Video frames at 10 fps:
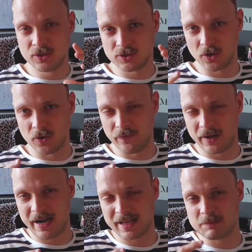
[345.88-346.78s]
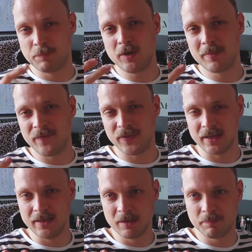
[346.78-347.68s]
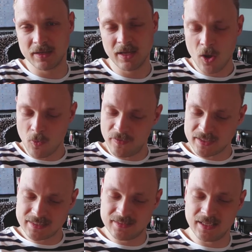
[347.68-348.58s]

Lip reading: So they're experimenting a little bit with this